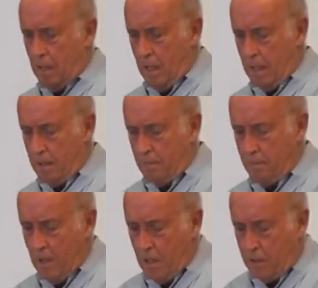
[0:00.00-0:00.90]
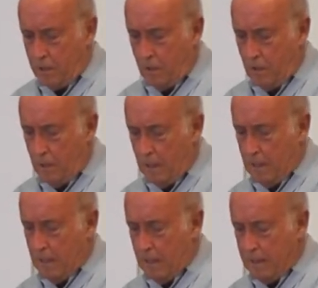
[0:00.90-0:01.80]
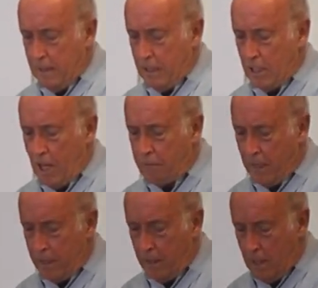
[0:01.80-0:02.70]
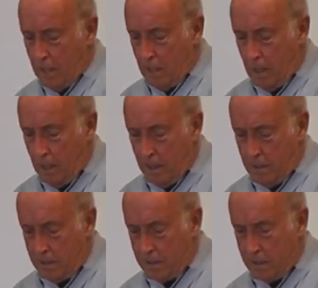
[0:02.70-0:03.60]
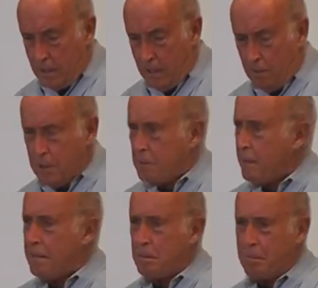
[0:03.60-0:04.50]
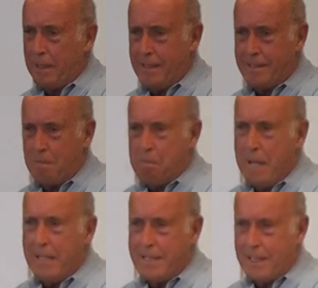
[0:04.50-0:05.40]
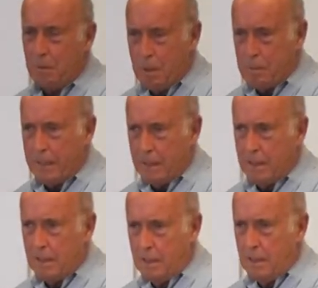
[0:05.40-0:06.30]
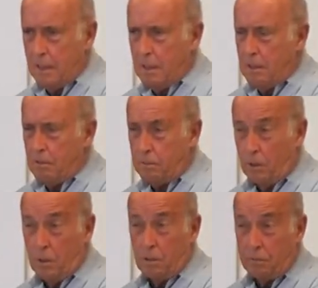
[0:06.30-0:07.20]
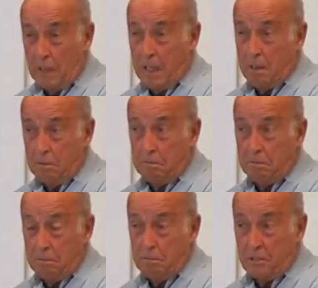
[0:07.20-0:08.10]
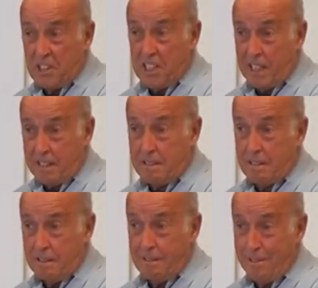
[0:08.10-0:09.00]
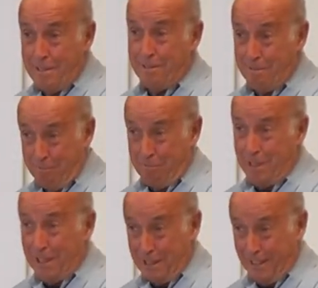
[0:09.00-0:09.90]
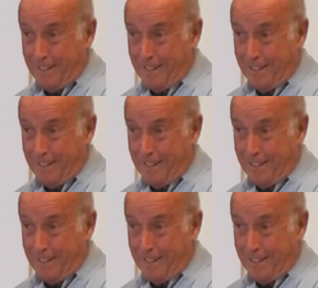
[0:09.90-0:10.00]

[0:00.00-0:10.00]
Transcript: um, to uh, Aniela Jaffé. Uh, his, uh, he was surrounded by these amazing women, four, five, six, few,